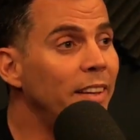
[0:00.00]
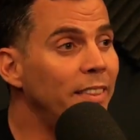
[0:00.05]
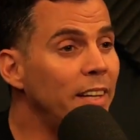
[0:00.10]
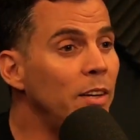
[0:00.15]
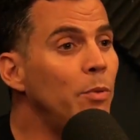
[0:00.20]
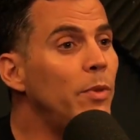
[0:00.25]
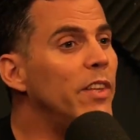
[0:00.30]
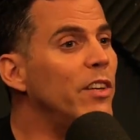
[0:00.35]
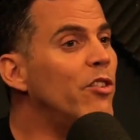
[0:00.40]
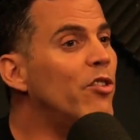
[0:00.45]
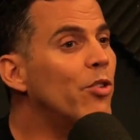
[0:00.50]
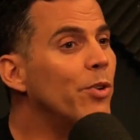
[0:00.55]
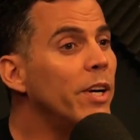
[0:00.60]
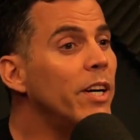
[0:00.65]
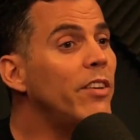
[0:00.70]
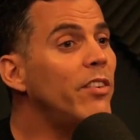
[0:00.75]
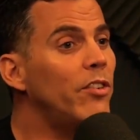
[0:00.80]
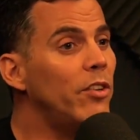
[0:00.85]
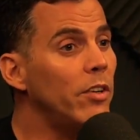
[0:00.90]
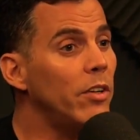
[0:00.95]
I think with the
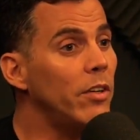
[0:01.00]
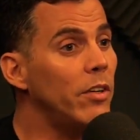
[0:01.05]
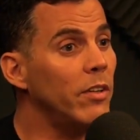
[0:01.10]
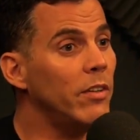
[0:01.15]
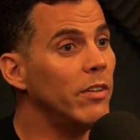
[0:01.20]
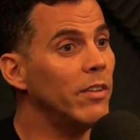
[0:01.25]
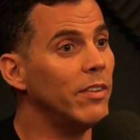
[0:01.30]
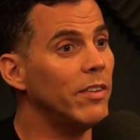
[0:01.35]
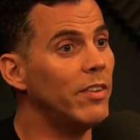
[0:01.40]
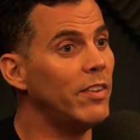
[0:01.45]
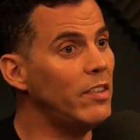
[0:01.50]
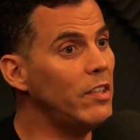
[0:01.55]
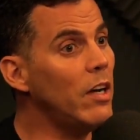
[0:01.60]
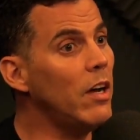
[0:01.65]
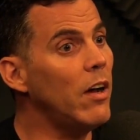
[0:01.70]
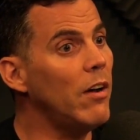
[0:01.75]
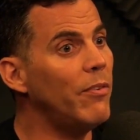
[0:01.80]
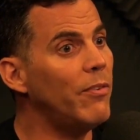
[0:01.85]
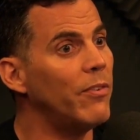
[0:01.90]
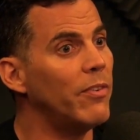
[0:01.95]
trickster
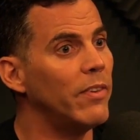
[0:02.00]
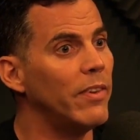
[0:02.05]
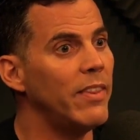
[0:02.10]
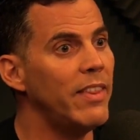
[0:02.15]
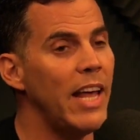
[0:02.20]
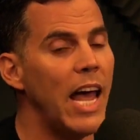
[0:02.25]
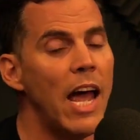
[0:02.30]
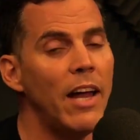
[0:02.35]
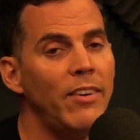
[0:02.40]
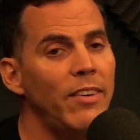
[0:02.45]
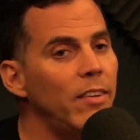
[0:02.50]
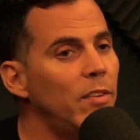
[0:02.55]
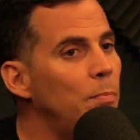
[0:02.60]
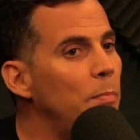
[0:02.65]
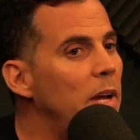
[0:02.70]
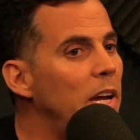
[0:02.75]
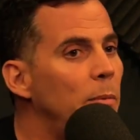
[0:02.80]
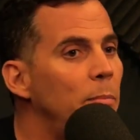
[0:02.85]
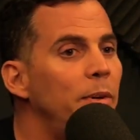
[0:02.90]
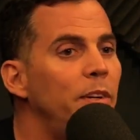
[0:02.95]
stuff, that just
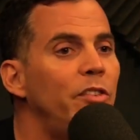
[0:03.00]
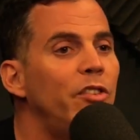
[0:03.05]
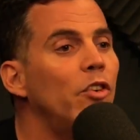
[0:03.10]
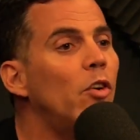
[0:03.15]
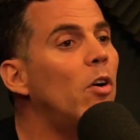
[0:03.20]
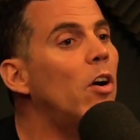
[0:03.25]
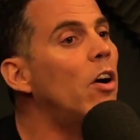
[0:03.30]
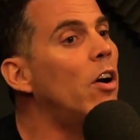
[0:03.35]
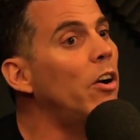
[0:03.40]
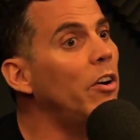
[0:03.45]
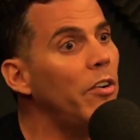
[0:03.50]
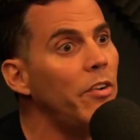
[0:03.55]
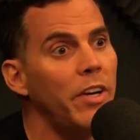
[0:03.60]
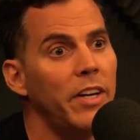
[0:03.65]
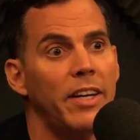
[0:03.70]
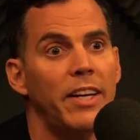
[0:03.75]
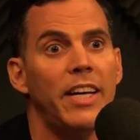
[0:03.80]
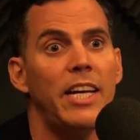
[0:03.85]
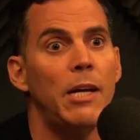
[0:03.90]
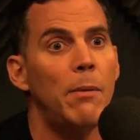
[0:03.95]
made me so hungry
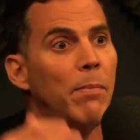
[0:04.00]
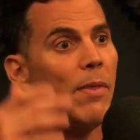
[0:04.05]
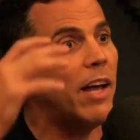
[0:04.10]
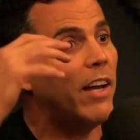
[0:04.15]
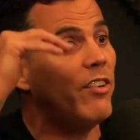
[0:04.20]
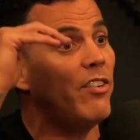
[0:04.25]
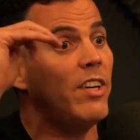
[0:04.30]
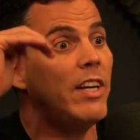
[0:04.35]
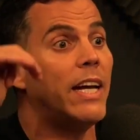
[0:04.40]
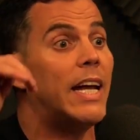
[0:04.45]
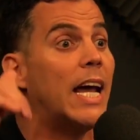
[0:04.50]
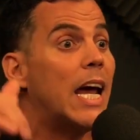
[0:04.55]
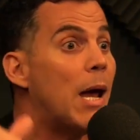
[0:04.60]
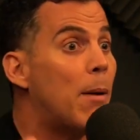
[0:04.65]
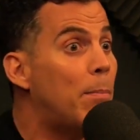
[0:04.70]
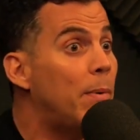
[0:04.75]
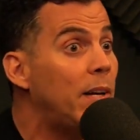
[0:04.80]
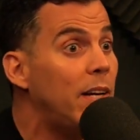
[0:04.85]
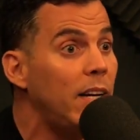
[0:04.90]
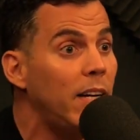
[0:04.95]
to keep that shit
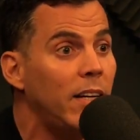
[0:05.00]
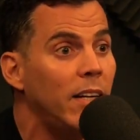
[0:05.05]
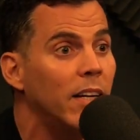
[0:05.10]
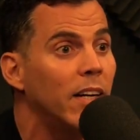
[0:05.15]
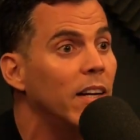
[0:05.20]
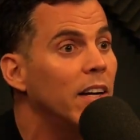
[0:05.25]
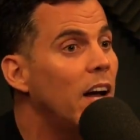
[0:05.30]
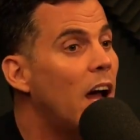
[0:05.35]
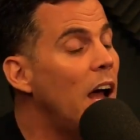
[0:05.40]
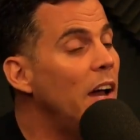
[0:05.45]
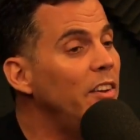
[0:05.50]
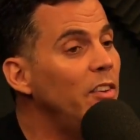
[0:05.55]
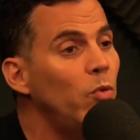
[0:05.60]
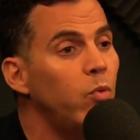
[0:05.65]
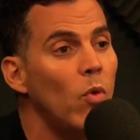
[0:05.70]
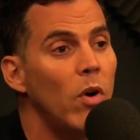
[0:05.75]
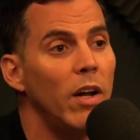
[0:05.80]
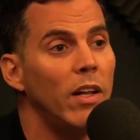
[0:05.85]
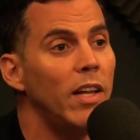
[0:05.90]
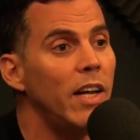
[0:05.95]
happening. I
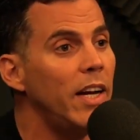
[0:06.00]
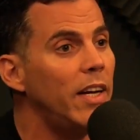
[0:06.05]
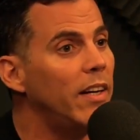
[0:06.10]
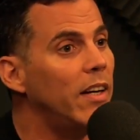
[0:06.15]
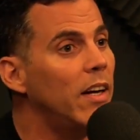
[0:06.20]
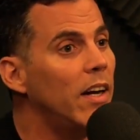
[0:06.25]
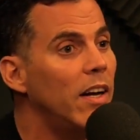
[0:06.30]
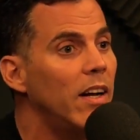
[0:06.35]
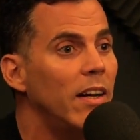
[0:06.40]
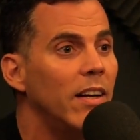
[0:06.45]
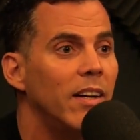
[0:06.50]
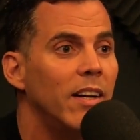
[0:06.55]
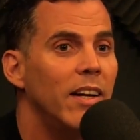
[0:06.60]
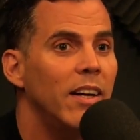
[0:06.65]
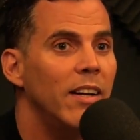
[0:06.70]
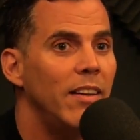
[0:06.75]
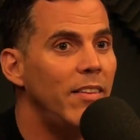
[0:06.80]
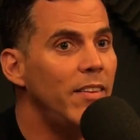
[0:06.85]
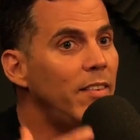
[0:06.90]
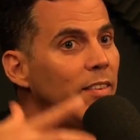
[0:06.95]
just want like
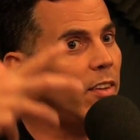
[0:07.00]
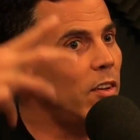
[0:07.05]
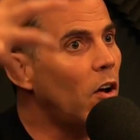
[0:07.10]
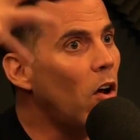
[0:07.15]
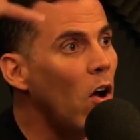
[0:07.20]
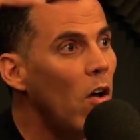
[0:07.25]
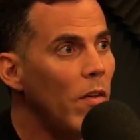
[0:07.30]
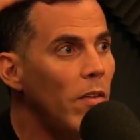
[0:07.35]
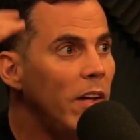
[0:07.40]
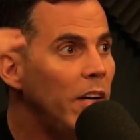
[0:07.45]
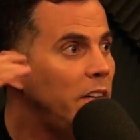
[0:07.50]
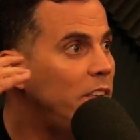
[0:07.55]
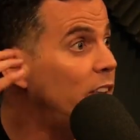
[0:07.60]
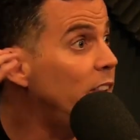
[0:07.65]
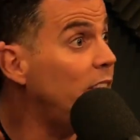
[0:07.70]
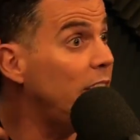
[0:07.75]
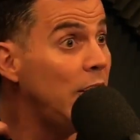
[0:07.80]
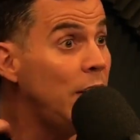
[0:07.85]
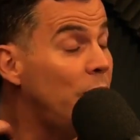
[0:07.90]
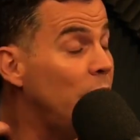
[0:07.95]
this all like
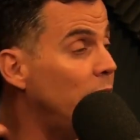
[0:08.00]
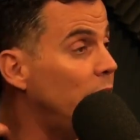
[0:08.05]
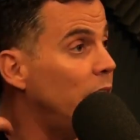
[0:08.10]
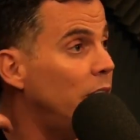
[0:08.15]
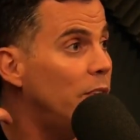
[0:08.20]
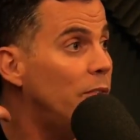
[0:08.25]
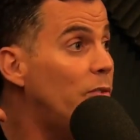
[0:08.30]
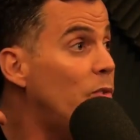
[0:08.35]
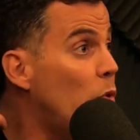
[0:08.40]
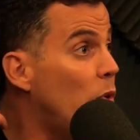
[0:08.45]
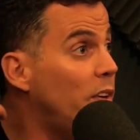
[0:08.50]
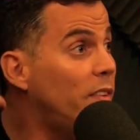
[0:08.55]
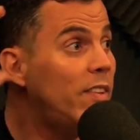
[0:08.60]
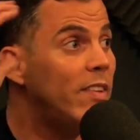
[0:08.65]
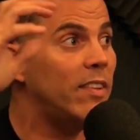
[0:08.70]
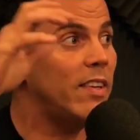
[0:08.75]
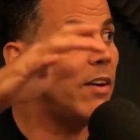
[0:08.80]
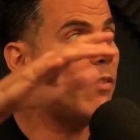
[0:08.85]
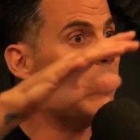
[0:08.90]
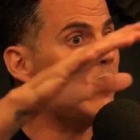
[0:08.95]
just even the
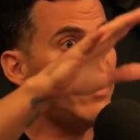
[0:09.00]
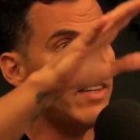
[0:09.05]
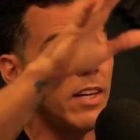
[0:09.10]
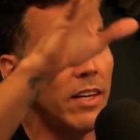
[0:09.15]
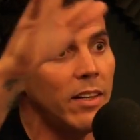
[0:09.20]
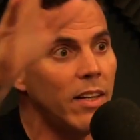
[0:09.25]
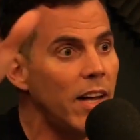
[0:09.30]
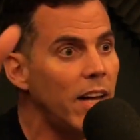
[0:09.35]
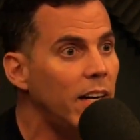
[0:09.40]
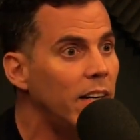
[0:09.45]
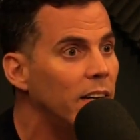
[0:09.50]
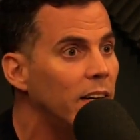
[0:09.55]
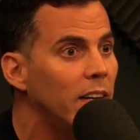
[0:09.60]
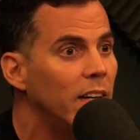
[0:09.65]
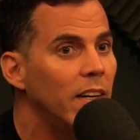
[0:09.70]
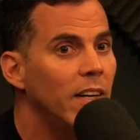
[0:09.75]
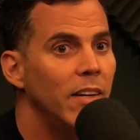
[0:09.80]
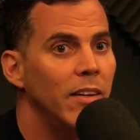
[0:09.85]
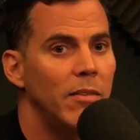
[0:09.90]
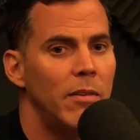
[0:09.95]
voices, everything, like
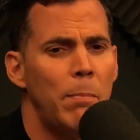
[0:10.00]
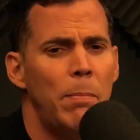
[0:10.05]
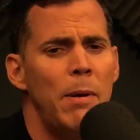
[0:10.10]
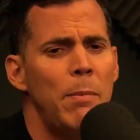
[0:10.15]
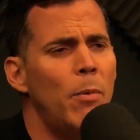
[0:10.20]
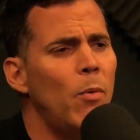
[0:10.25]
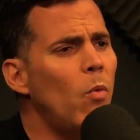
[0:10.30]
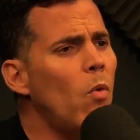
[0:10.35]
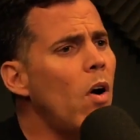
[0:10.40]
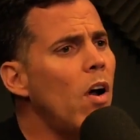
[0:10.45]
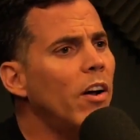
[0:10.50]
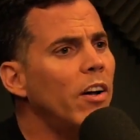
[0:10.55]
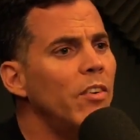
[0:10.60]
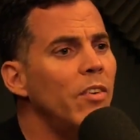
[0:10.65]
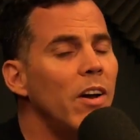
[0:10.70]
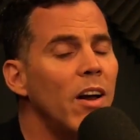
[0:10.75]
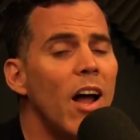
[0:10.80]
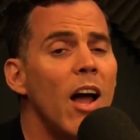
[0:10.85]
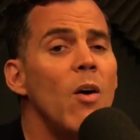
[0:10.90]
the people walking around.